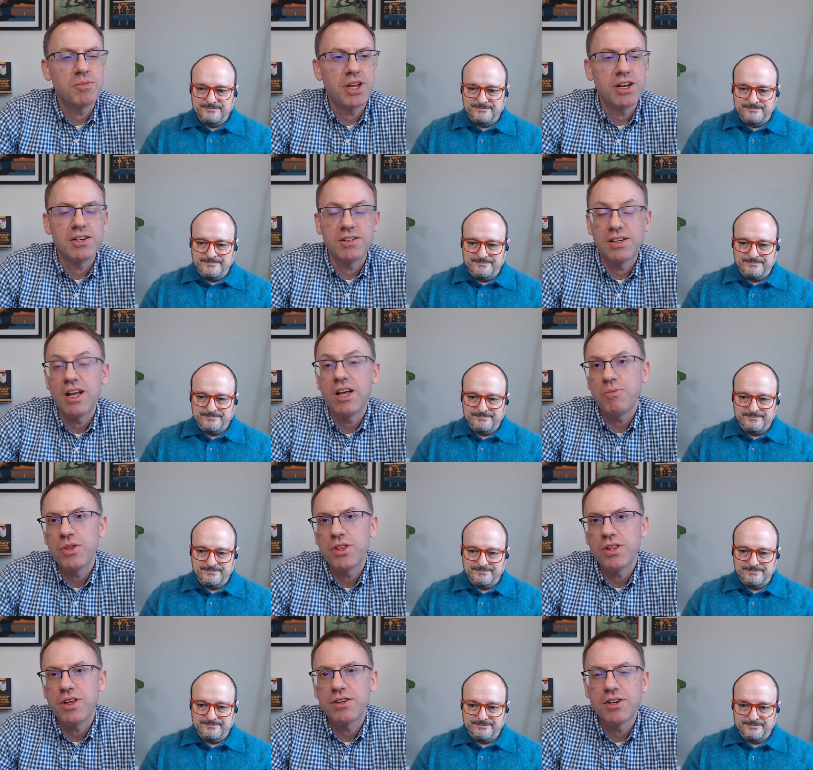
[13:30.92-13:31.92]
Speaker 1: care, help
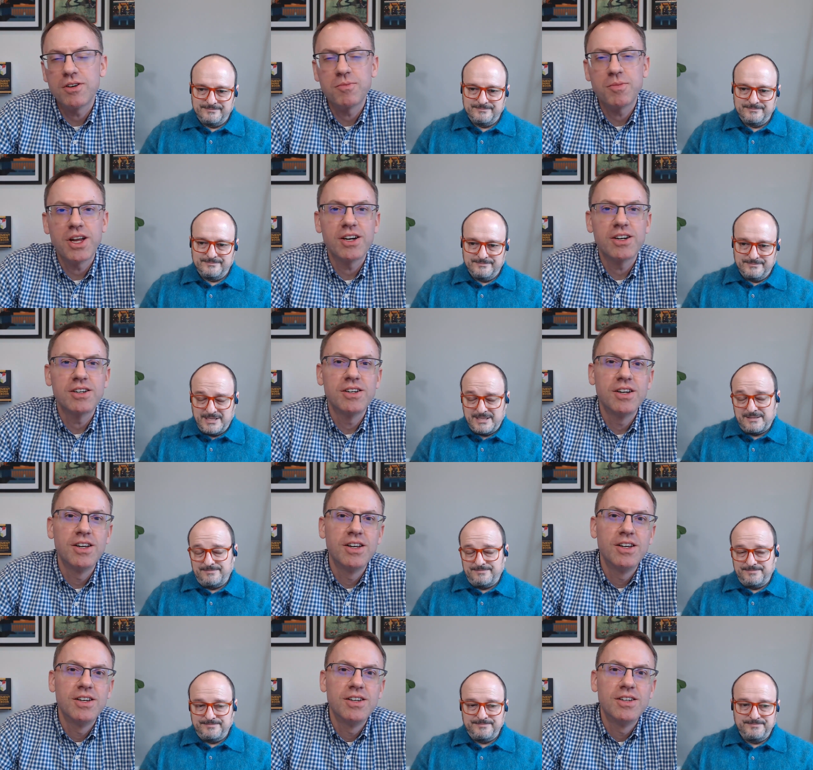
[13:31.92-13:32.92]
with long-term care. Yeah
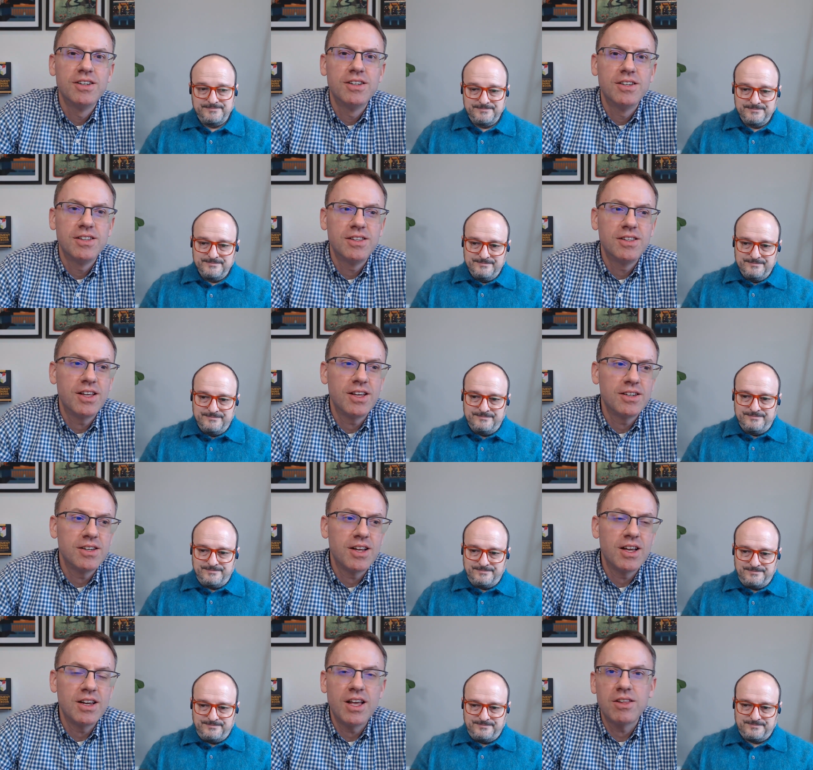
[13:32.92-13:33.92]
than
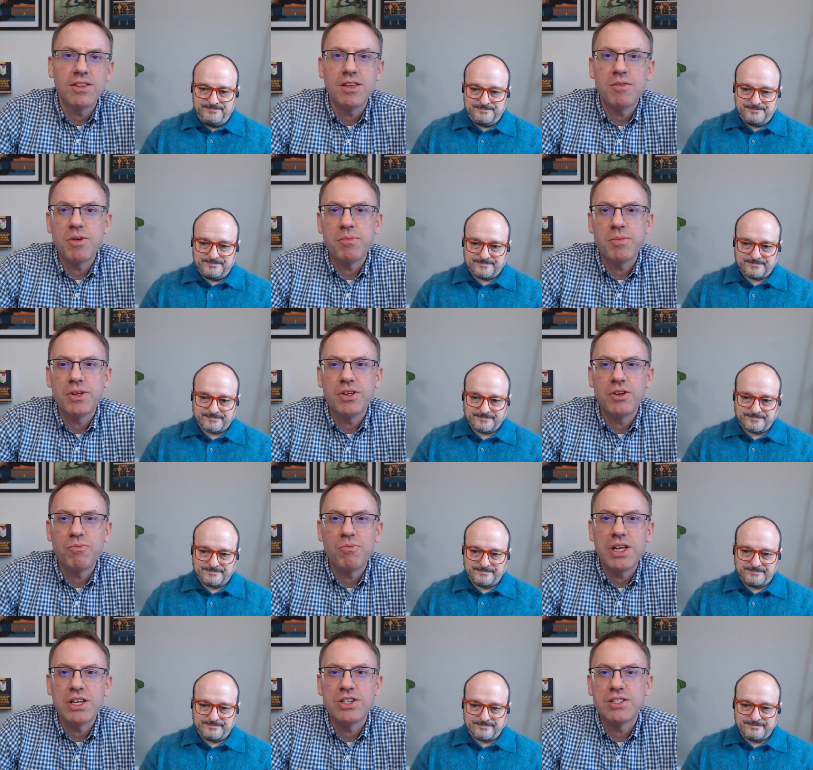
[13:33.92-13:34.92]
unhealthy people who
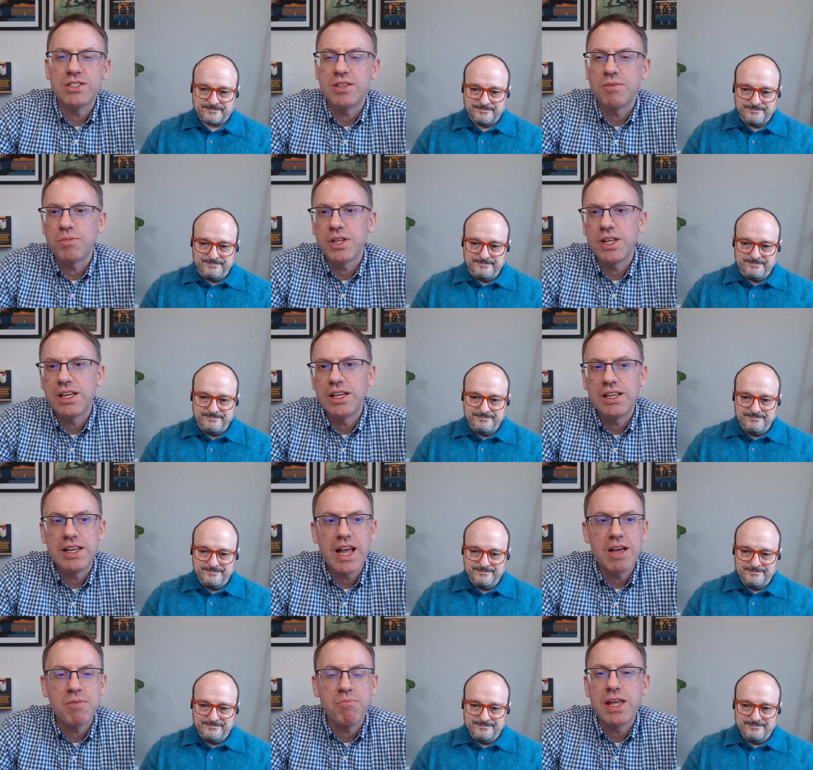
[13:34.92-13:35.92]
may just simply
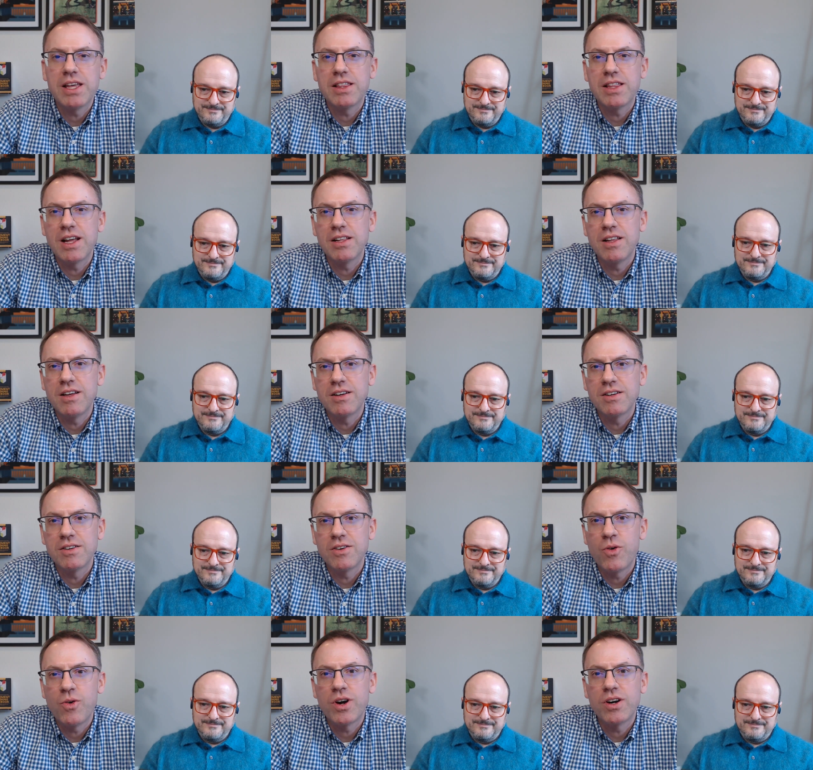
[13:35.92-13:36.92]
not make it that long
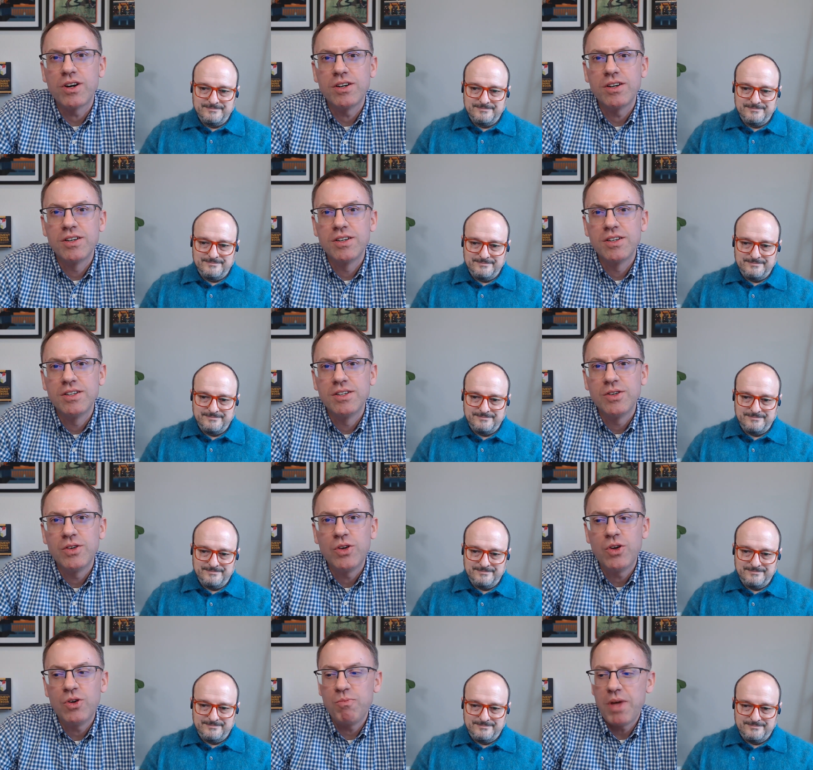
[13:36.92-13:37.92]
or
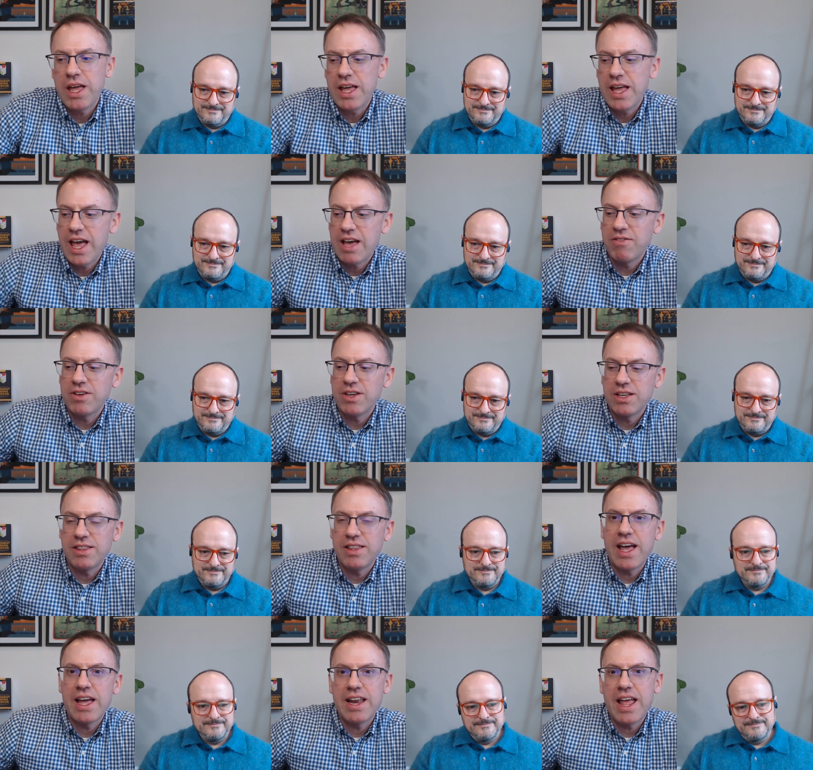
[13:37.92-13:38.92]
who may have a
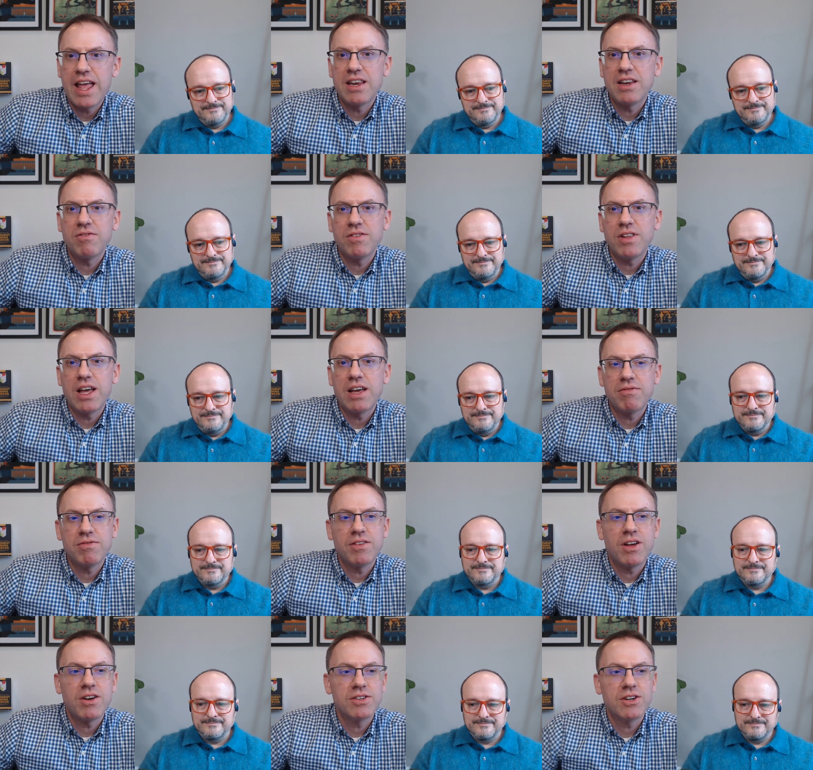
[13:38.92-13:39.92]
that end of life
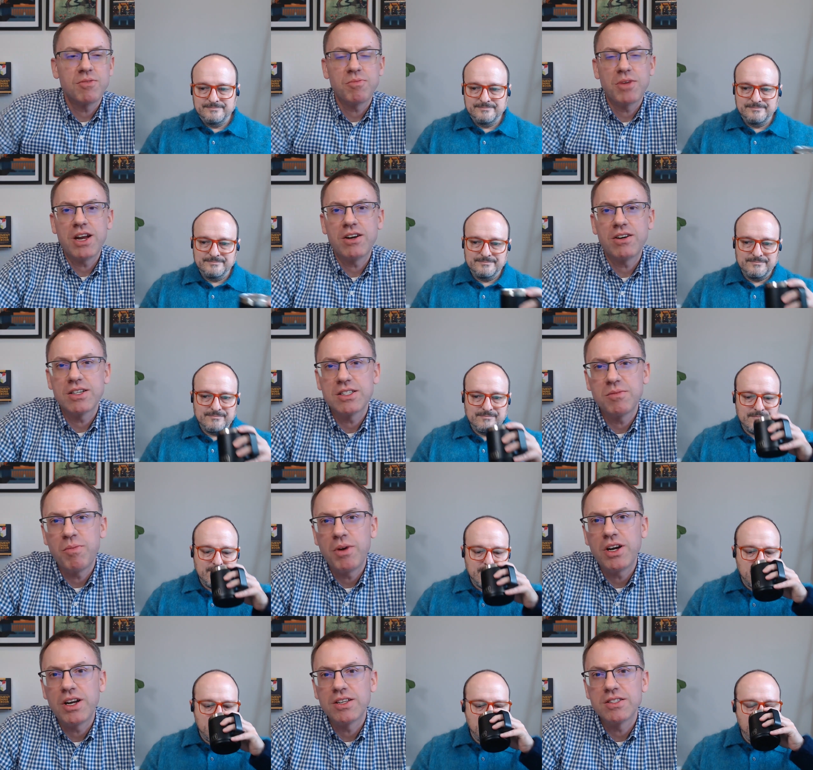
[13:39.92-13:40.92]
long term care
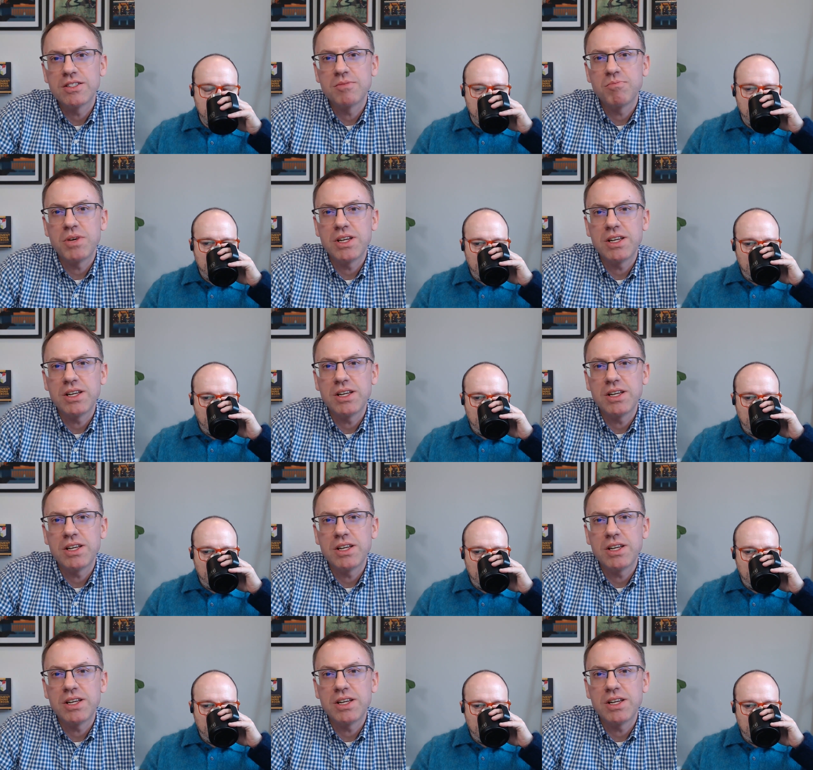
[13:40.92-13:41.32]
experience, but